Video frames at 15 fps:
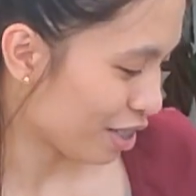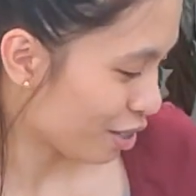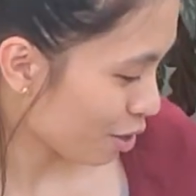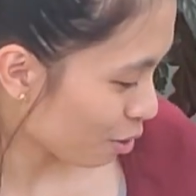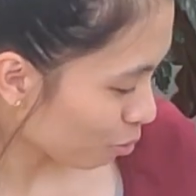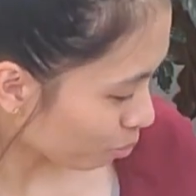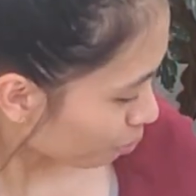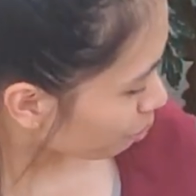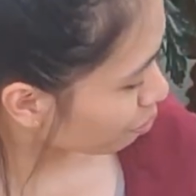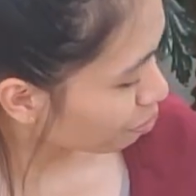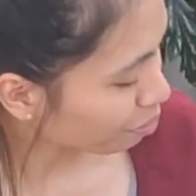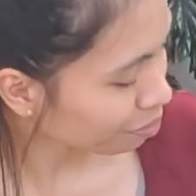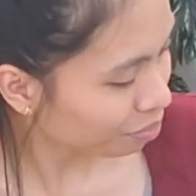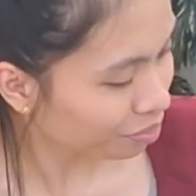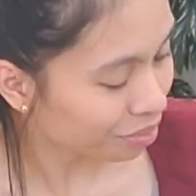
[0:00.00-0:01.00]
So
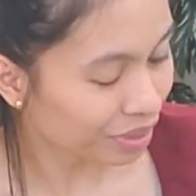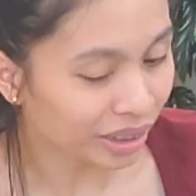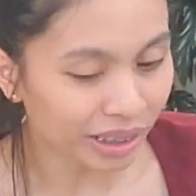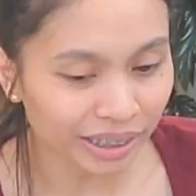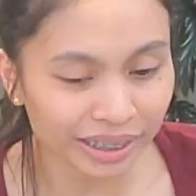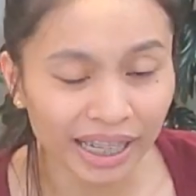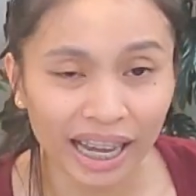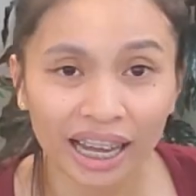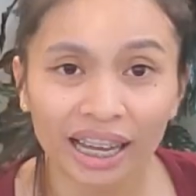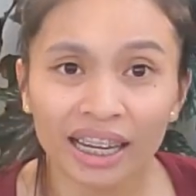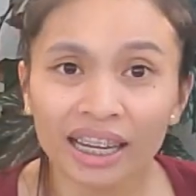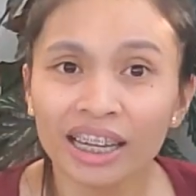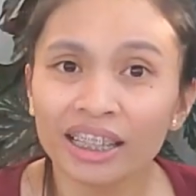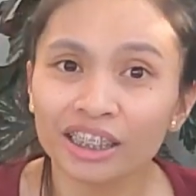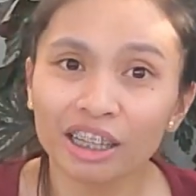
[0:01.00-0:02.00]
yeah,
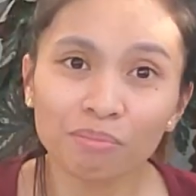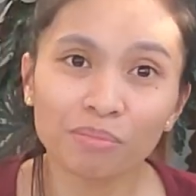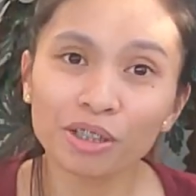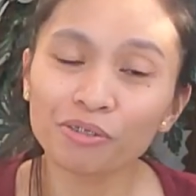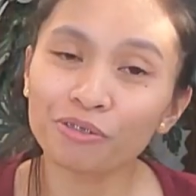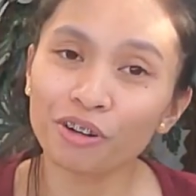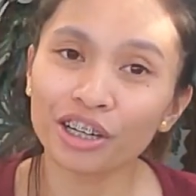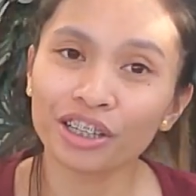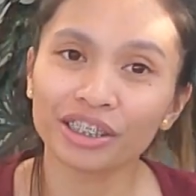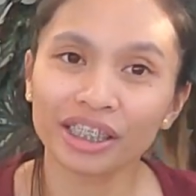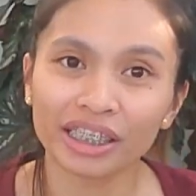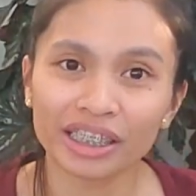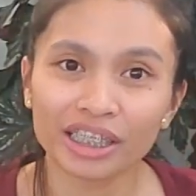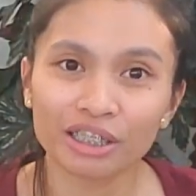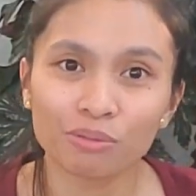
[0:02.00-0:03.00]
number 4 on the
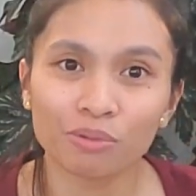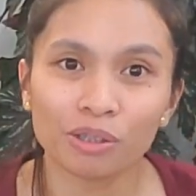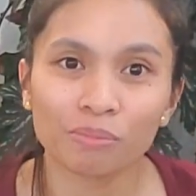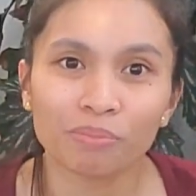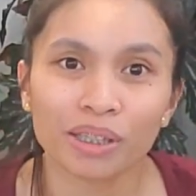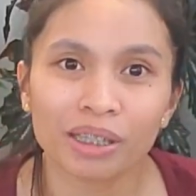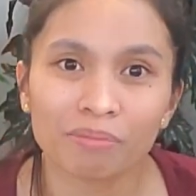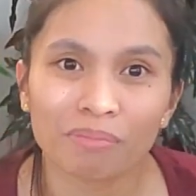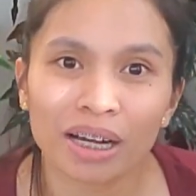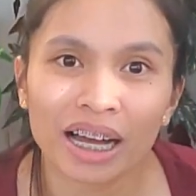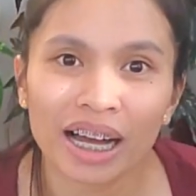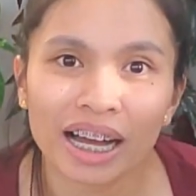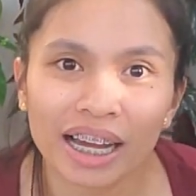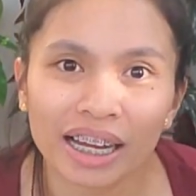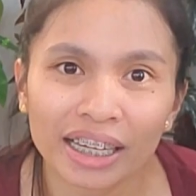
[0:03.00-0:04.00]
list will be
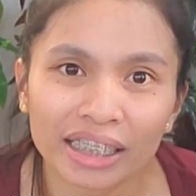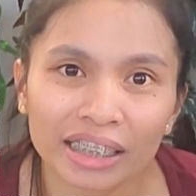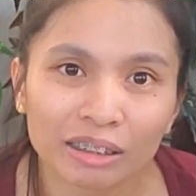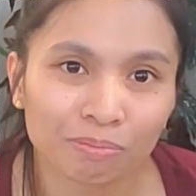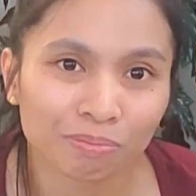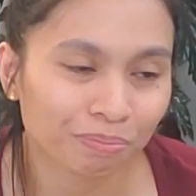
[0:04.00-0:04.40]
my